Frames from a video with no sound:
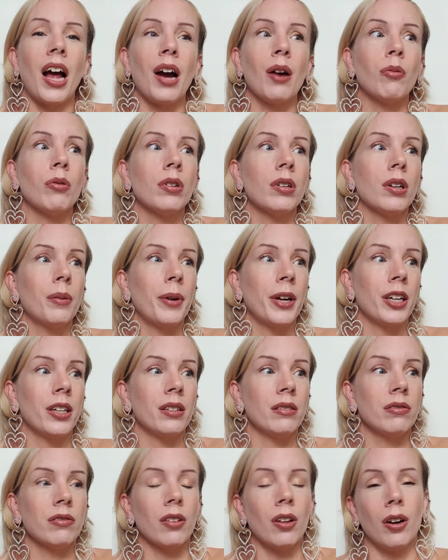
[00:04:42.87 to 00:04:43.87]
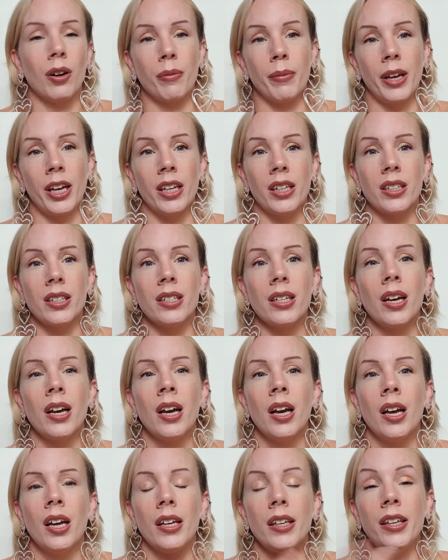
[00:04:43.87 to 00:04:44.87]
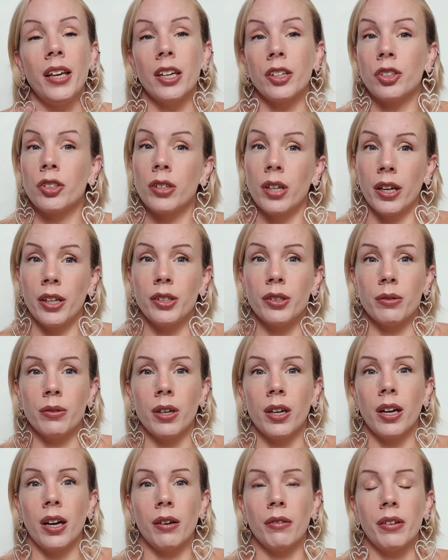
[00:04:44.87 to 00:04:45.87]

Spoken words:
I wore a pair of long pants yesterday to run.